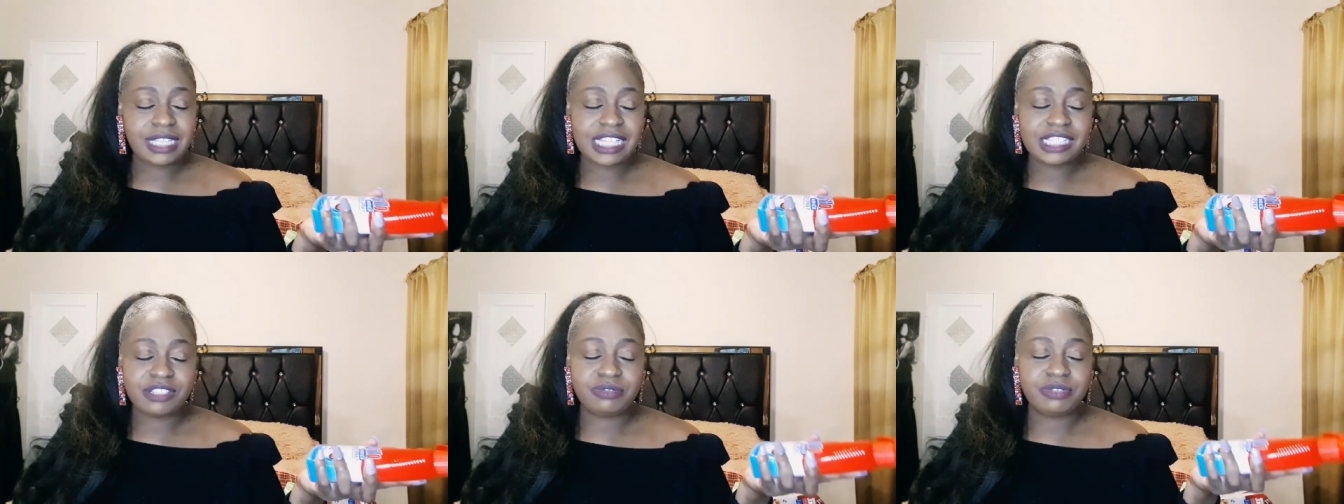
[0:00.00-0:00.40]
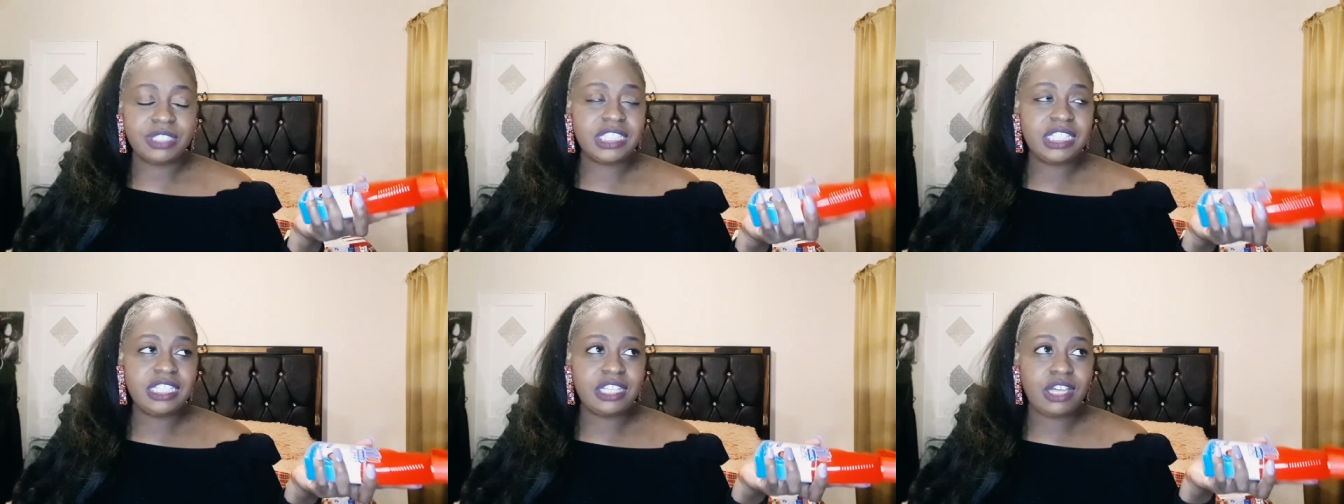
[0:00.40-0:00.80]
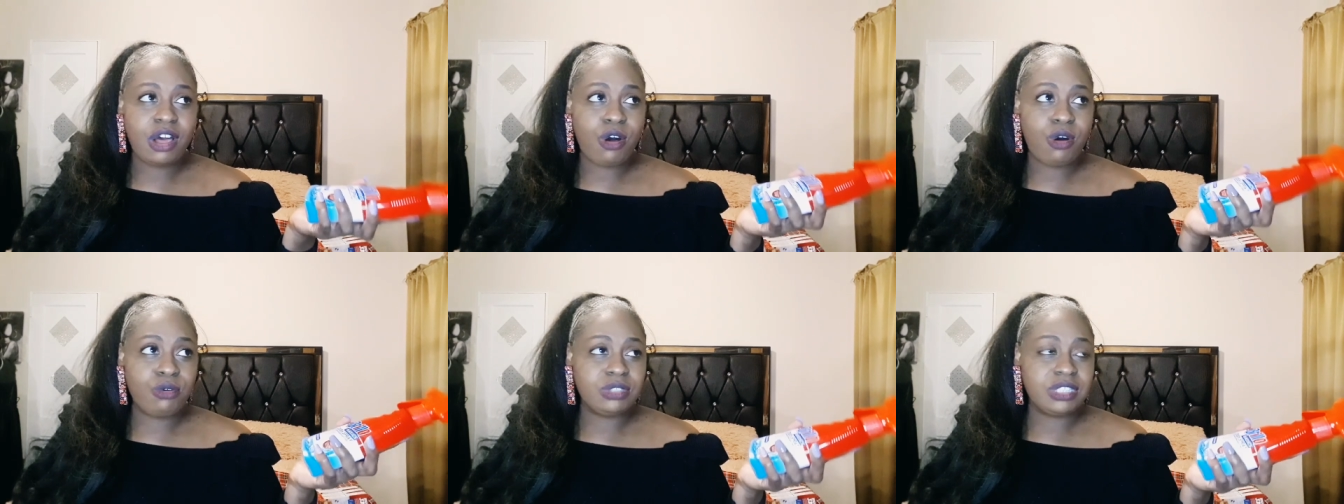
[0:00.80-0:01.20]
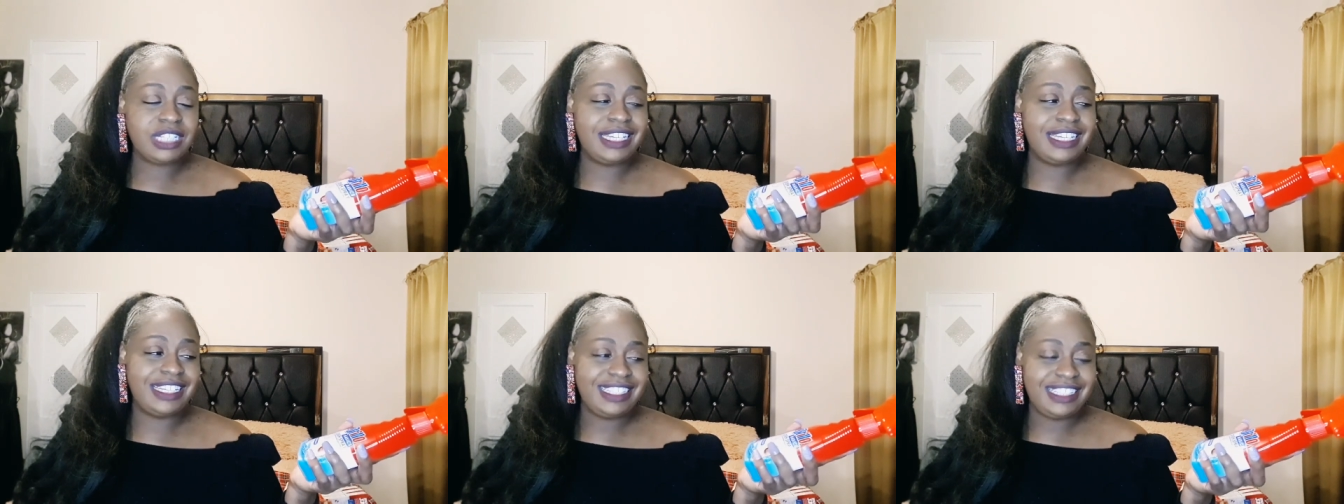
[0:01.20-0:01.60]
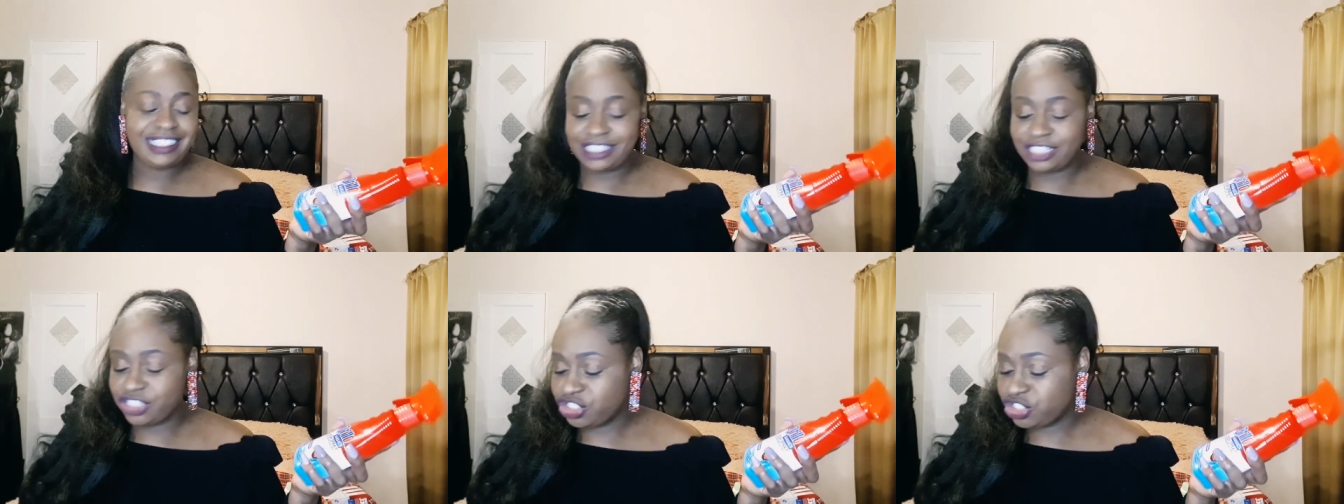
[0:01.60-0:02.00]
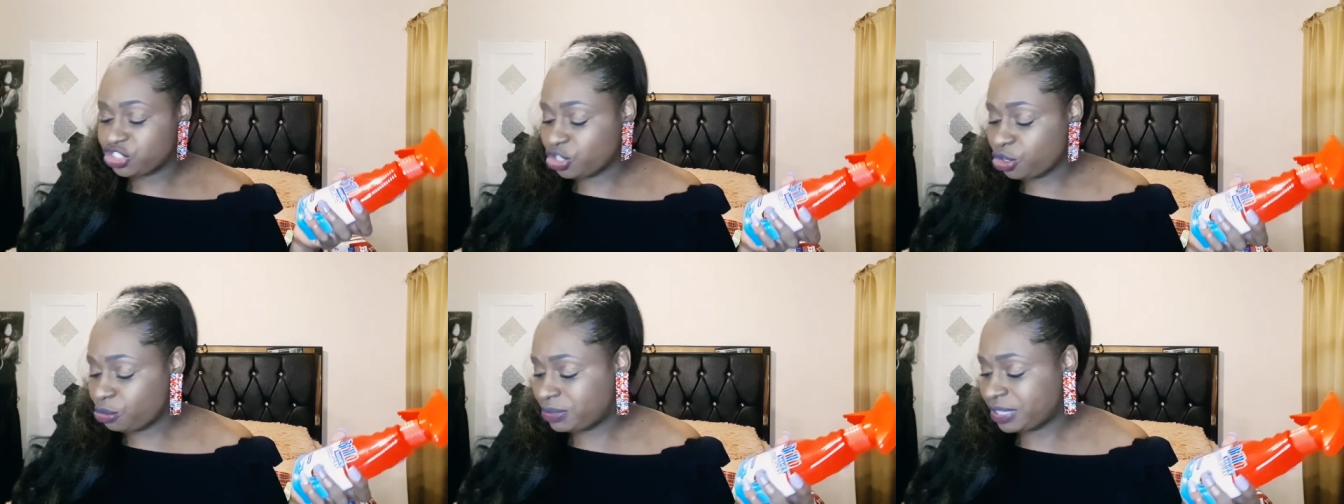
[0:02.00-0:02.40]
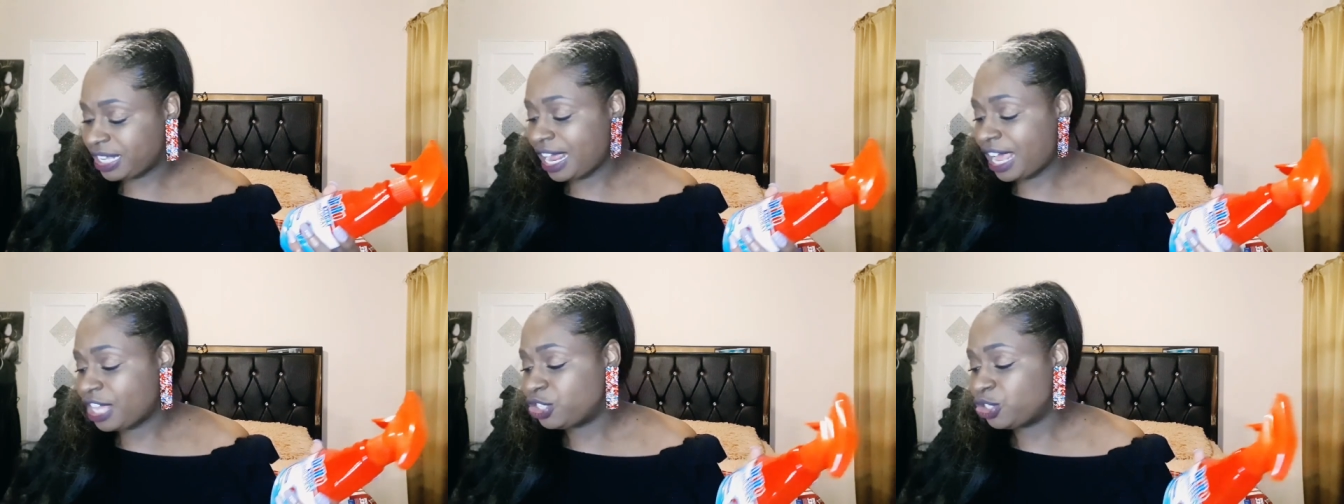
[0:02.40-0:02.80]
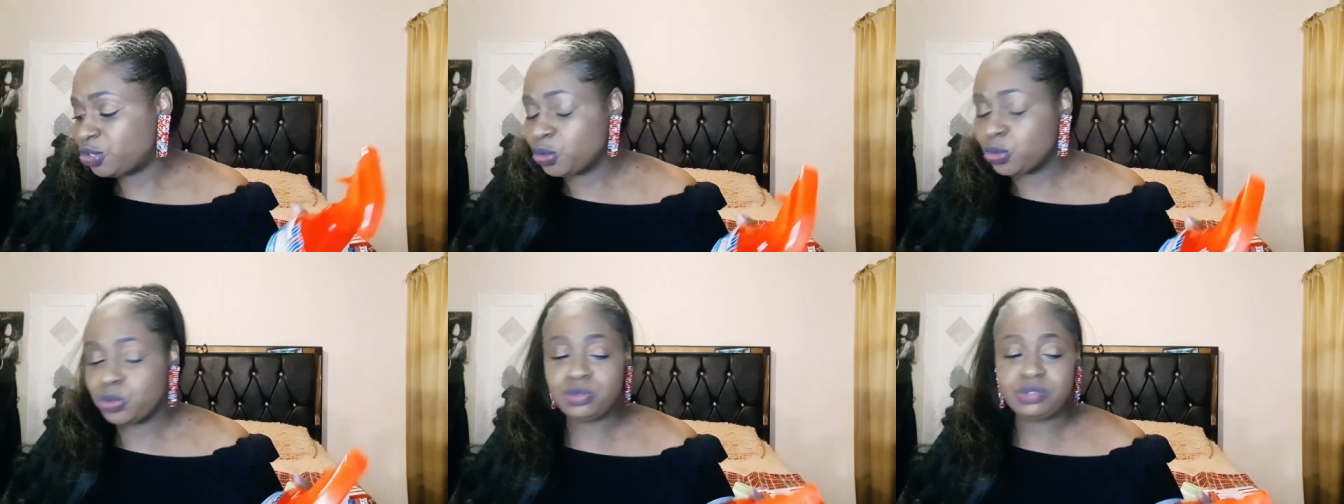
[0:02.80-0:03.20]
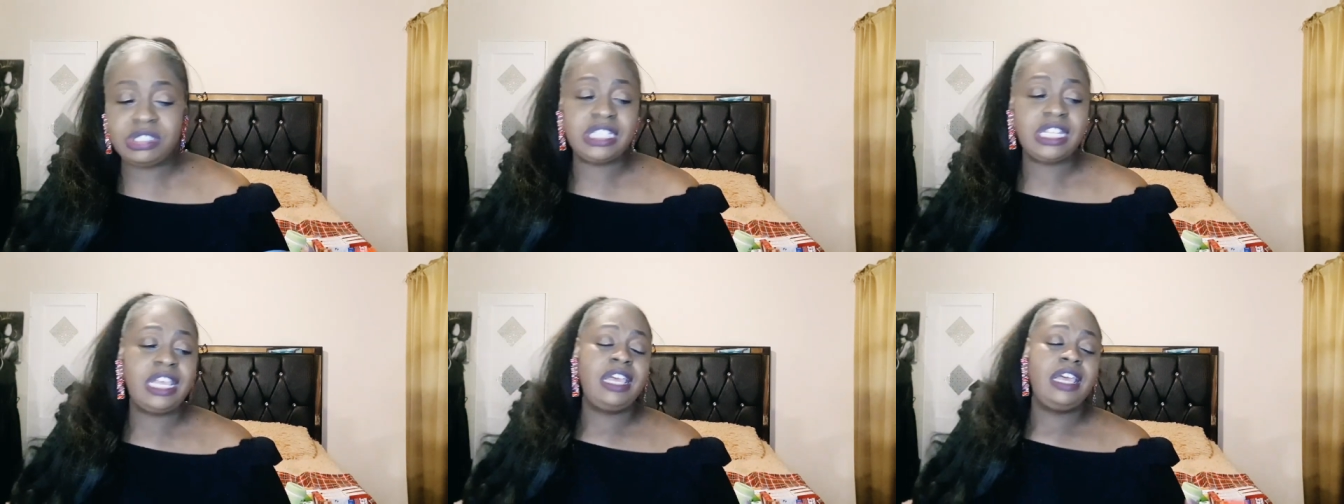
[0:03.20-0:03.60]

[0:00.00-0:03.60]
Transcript: That's really the only dish soap that I use.